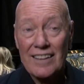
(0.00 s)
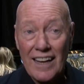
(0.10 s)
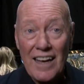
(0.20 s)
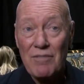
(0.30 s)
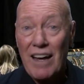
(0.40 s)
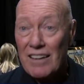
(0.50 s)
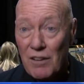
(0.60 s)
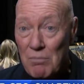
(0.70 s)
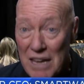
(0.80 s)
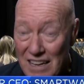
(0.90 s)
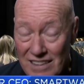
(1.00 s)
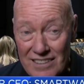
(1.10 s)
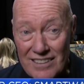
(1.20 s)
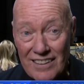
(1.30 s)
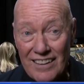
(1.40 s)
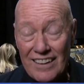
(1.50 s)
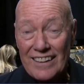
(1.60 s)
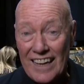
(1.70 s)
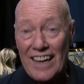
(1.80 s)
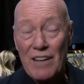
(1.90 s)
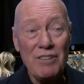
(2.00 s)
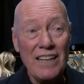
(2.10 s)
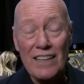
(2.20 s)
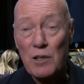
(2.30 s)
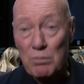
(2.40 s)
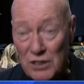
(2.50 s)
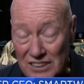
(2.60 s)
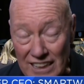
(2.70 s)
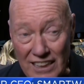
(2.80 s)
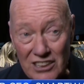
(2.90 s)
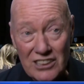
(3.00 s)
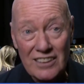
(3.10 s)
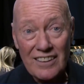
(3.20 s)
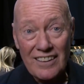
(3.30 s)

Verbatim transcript: They have other means. They have another prestige.